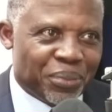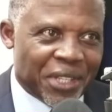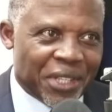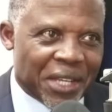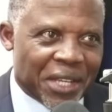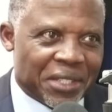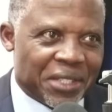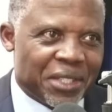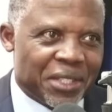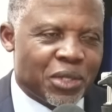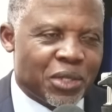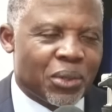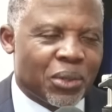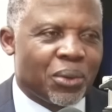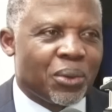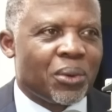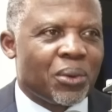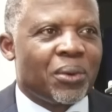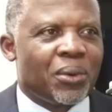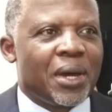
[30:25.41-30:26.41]
Yes,
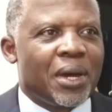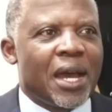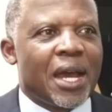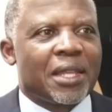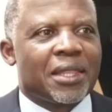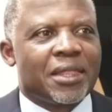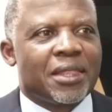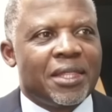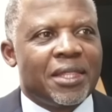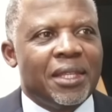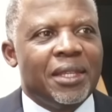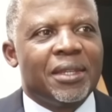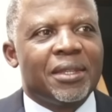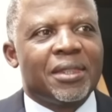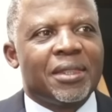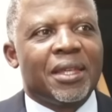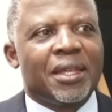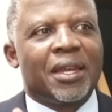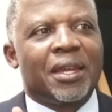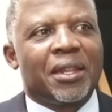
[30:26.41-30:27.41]
so I
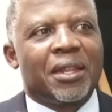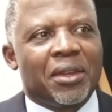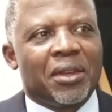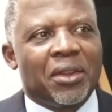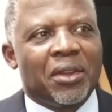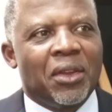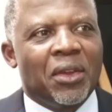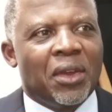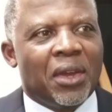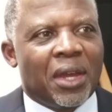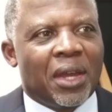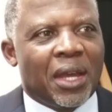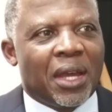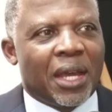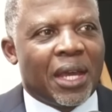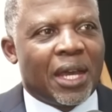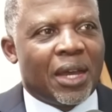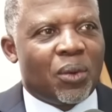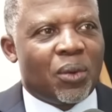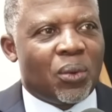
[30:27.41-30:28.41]
think then
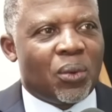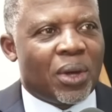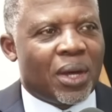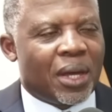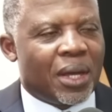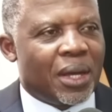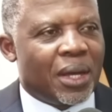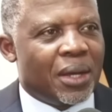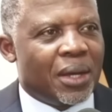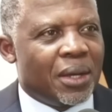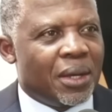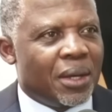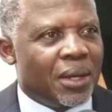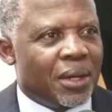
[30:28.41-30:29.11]
our